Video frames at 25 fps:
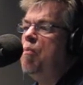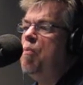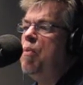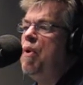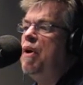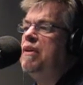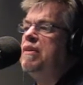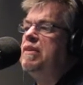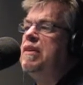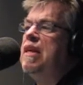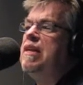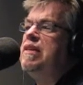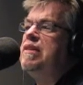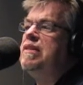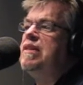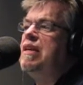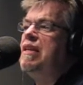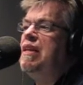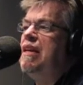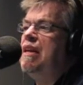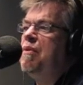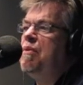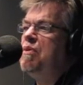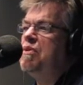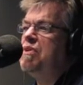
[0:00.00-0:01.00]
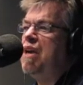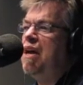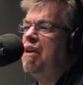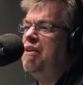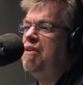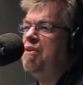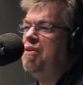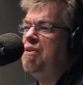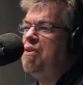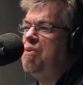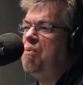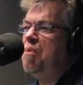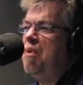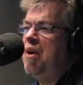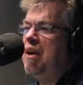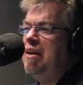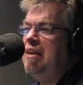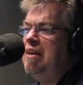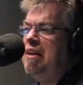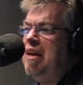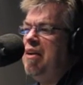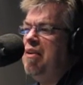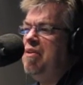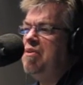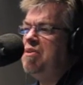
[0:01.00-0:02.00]
But they said that he was under what?
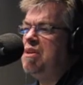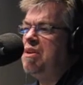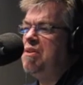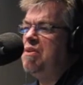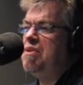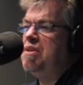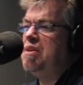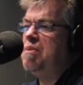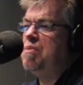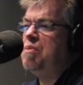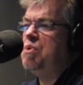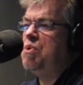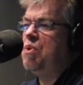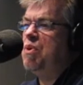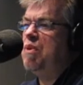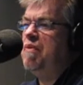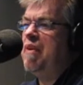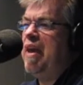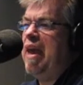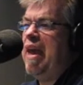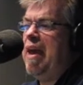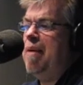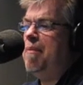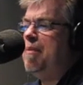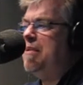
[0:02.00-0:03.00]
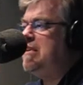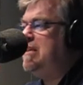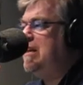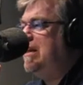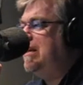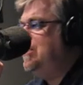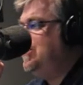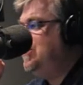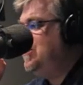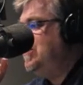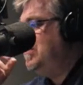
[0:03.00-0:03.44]
Now he was under some sort of a habitation?